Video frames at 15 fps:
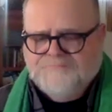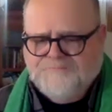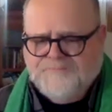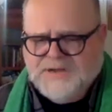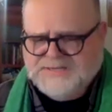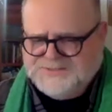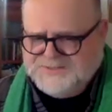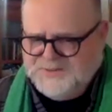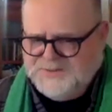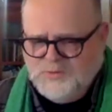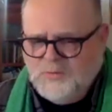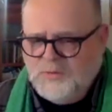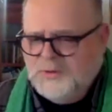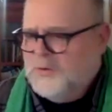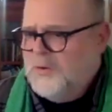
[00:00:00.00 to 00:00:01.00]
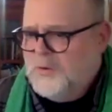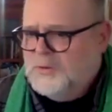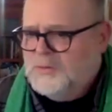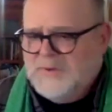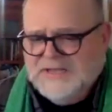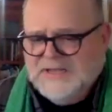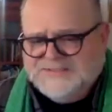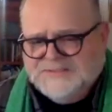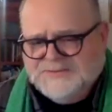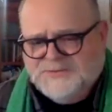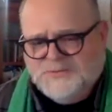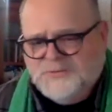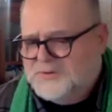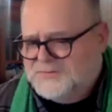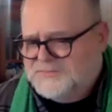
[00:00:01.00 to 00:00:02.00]
But you are always a
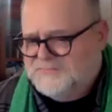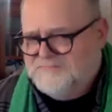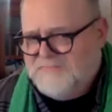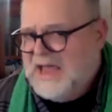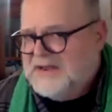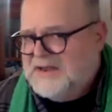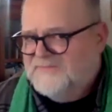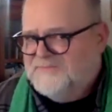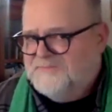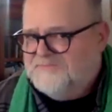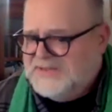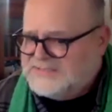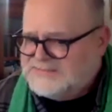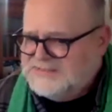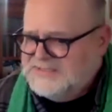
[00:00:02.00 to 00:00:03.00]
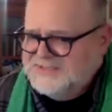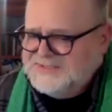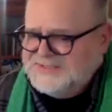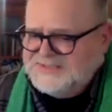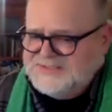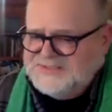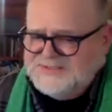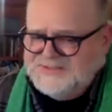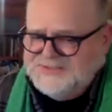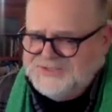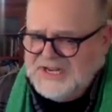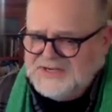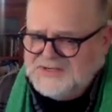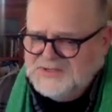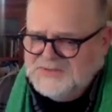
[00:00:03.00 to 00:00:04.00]
good man of business,
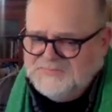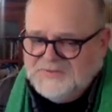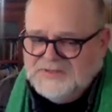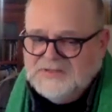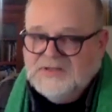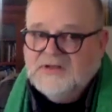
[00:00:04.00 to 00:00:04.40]
Jacob,